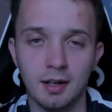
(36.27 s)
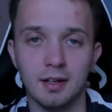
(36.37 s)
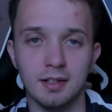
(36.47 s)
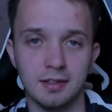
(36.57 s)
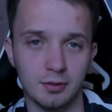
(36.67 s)

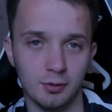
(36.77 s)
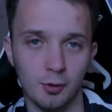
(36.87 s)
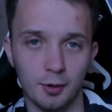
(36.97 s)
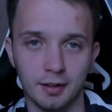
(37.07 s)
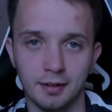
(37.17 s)
is to
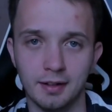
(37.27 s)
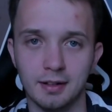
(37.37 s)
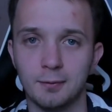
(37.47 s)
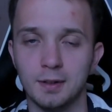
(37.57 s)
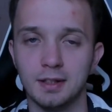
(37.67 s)
order
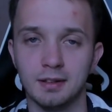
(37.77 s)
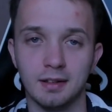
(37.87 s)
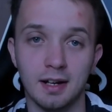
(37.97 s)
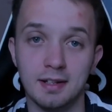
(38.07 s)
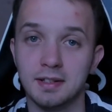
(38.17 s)
it in
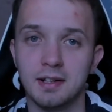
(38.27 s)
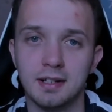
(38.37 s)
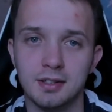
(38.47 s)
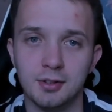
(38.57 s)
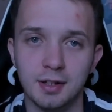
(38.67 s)
another
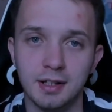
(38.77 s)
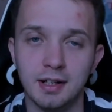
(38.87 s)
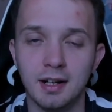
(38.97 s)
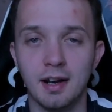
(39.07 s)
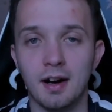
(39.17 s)
country